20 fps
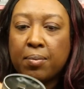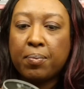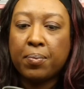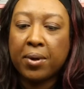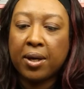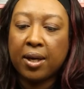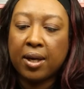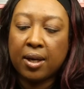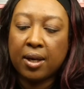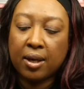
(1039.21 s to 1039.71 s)

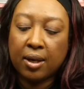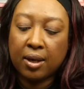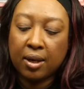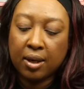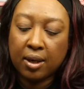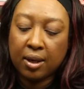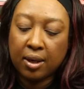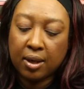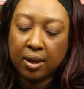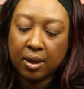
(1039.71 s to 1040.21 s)
but
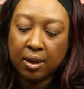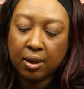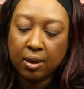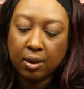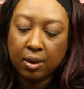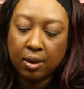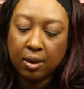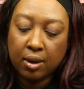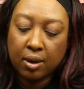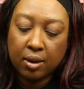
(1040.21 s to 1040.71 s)

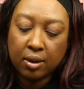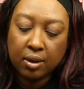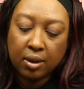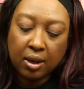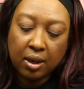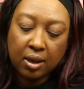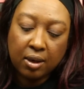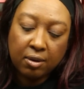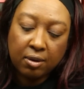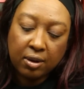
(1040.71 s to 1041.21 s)
it
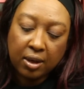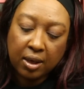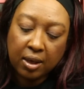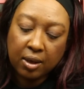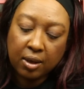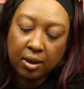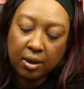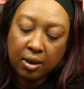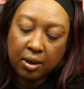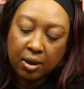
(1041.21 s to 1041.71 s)
kind of
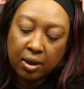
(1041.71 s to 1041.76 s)
like,